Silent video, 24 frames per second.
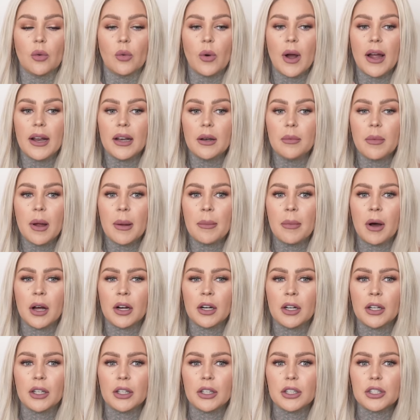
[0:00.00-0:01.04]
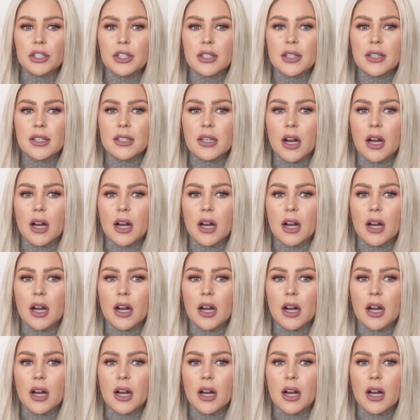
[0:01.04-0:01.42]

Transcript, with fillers: Why did my monitor just